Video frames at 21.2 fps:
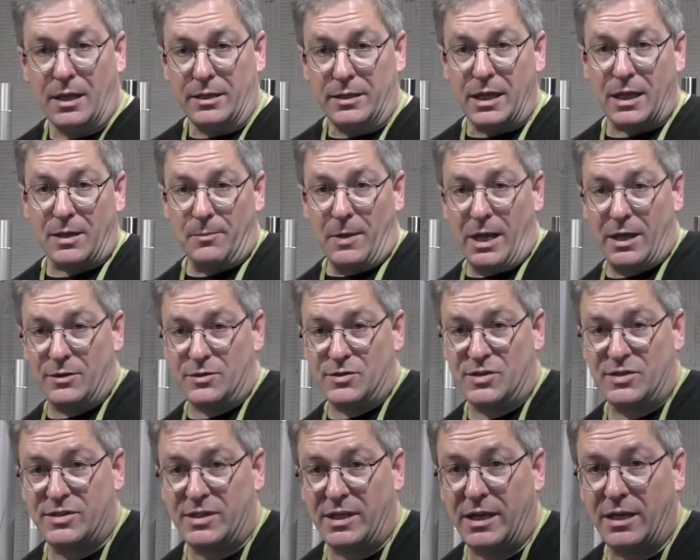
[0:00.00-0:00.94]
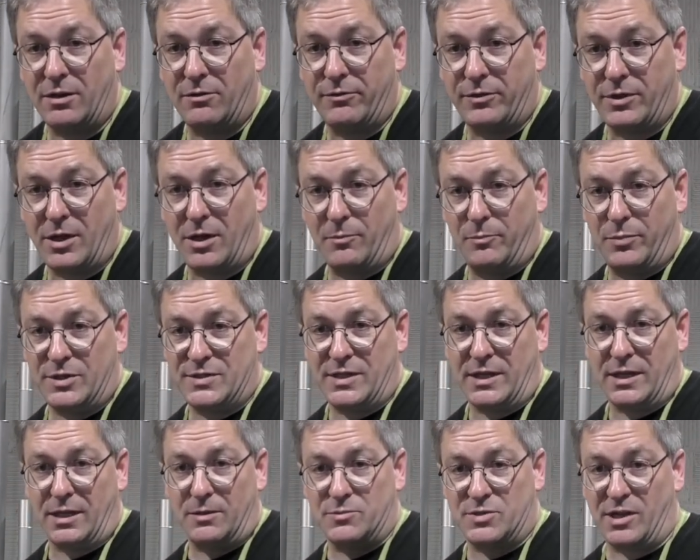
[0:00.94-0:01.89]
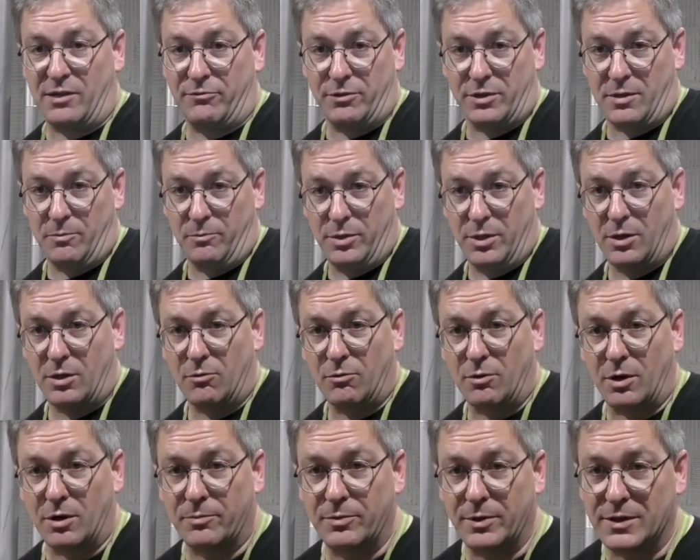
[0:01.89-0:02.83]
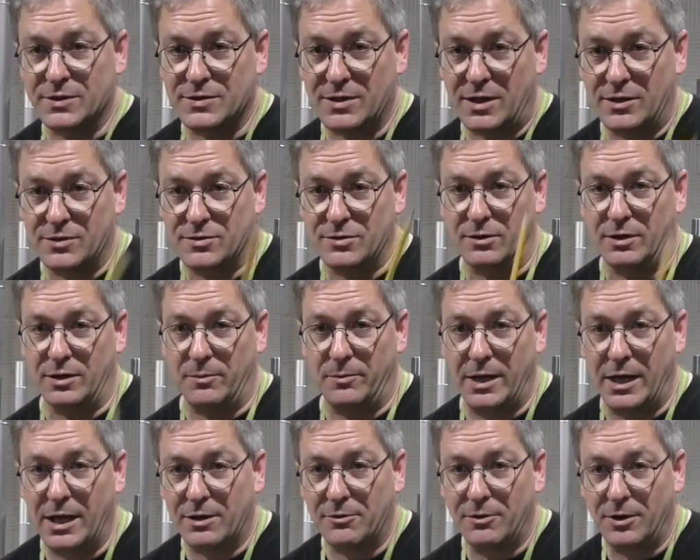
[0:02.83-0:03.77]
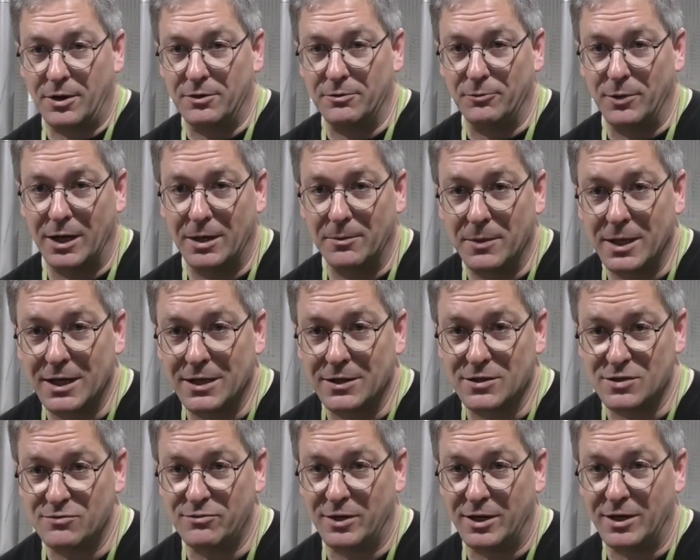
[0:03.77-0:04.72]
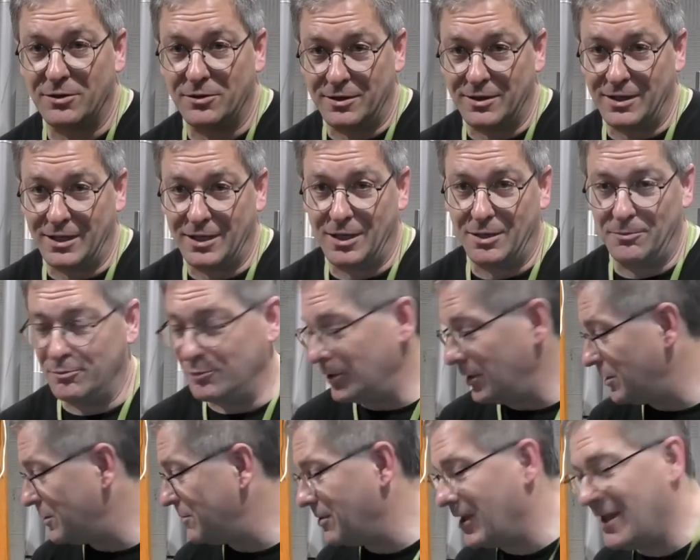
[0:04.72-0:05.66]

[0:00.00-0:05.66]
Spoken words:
Nick Myers is sitting over there busying himself with computer work, but he's also in the background when I'm making this video, and he helped with